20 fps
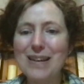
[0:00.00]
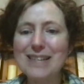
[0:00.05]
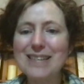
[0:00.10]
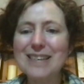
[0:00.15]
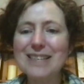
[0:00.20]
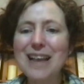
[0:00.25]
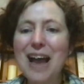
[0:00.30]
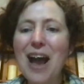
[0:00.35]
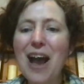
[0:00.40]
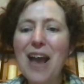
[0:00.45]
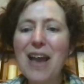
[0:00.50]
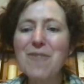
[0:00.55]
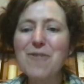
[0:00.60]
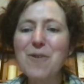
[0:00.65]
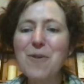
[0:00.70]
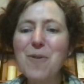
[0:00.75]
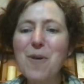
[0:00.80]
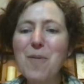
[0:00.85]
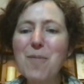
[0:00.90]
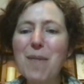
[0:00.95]
says, hi
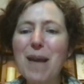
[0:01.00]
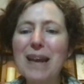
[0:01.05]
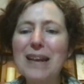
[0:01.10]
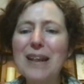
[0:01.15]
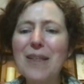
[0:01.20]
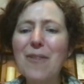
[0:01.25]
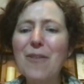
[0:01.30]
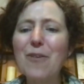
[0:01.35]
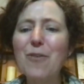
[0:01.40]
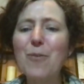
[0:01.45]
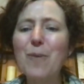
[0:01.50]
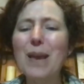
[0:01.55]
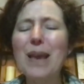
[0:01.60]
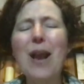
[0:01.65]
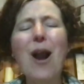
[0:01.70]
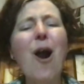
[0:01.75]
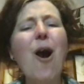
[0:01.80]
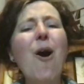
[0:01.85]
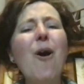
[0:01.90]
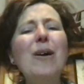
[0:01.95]
everyone, made it this
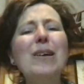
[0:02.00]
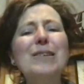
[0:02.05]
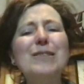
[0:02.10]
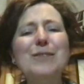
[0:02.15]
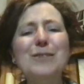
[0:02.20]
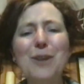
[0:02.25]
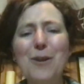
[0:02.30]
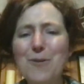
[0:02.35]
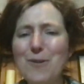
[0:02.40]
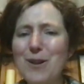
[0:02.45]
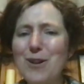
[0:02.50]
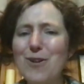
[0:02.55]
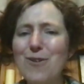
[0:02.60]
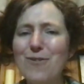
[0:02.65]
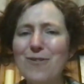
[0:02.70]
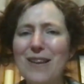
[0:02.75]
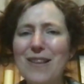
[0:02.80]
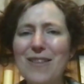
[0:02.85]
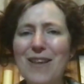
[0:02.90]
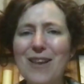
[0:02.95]
week. Oh, it's so
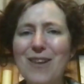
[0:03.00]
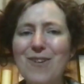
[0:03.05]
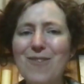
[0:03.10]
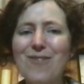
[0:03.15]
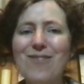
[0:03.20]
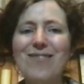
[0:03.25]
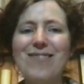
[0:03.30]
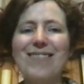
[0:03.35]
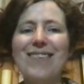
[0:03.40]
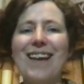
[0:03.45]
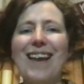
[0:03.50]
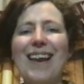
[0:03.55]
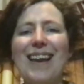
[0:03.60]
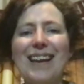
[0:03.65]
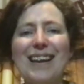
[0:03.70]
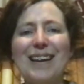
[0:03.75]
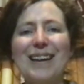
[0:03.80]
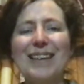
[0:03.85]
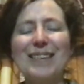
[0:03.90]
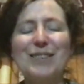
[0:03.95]
lovely that you
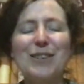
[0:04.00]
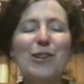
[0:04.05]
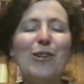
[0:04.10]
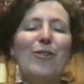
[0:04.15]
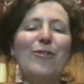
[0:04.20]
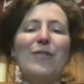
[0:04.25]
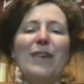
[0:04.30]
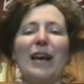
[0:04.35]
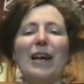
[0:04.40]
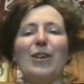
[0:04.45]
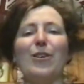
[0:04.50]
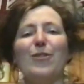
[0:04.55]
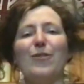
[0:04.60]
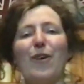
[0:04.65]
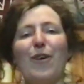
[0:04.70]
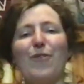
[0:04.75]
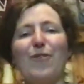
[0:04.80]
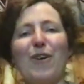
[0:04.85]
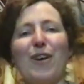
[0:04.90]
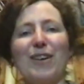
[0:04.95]
did. It's lovely. I
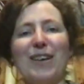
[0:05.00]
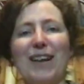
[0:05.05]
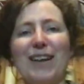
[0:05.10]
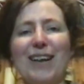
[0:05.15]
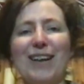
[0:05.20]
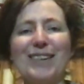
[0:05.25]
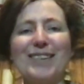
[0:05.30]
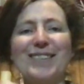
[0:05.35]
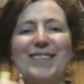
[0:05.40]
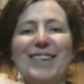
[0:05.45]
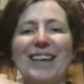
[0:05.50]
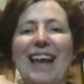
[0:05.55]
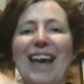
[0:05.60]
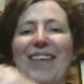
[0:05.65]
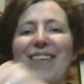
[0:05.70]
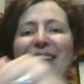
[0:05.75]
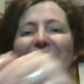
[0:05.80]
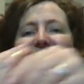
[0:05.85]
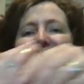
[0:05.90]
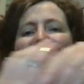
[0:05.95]
love our Friday nights
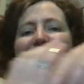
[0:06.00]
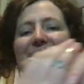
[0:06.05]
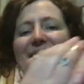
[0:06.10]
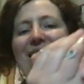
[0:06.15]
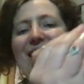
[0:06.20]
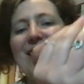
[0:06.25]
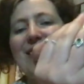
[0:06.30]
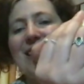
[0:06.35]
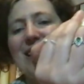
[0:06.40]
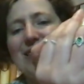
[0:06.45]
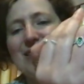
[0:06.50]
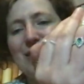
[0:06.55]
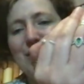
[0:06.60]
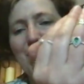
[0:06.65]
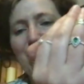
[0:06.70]
together. That is